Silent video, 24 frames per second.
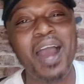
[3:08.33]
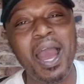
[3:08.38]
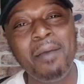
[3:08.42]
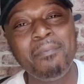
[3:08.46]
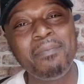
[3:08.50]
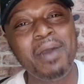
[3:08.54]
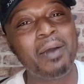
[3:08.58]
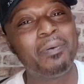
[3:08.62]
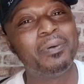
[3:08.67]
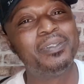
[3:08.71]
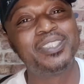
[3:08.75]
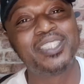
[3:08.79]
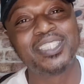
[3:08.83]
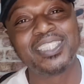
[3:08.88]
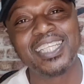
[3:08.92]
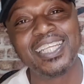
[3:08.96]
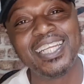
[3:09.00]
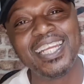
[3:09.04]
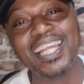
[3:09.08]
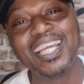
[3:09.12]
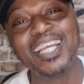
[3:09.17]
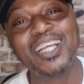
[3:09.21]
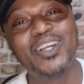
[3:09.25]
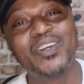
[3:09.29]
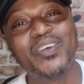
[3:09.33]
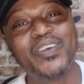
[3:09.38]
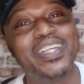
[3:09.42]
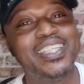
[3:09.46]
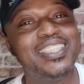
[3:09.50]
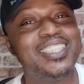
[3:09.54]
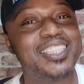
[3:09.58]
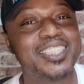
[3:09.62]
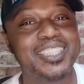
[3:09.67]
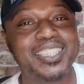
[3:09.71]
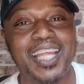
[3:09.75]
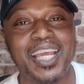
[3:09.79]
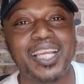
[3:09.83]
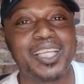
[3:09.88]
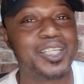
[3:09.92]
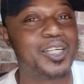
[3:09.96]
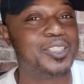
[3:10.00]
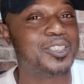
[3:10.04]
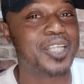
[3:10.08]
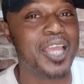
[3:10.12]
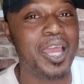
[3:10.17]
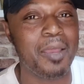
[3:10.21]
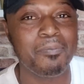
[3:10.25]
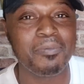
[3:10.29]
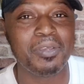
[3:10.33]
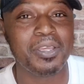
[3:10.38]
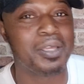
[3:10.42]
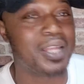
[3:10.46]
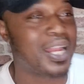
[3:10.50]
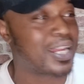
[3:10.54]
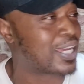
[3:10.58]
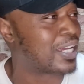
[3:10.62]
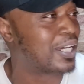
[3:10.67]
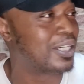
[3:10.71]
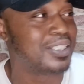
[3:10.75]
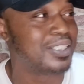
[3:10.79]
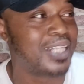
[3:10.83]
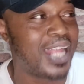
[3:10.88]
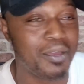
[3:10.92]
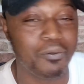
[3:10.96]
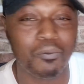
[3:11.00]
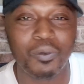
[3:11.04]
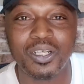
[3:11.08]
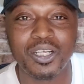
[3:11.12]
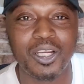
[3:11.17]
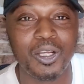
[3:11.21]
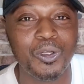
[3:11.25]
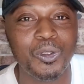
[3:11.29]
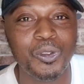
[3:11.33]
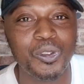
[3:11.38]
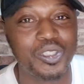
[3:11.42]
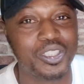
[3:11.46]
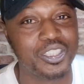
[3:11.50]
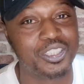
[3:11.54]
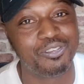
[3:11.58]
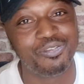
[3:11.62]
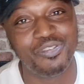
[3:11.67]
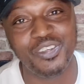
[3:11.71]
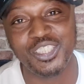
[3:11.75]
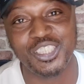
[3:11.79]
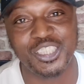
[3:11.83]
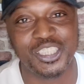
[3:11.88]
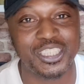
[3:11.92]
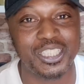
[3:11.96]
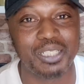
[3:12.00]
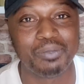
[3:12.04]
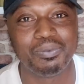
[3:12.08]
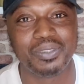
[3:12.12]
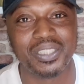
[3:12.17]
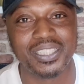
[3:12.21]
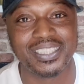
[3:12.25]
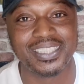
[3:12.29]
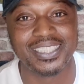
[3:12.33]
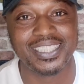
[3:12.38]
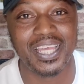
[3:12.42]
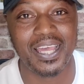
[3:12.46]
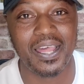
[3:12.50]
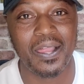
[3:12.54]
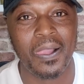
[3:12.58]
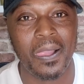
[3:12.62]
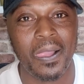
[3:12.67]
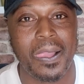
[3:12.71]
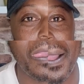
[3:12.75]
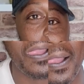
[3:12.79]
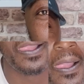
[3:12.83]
my man was just lingering, just like, a, get me, like, a, like one of Luca's fishing and things there.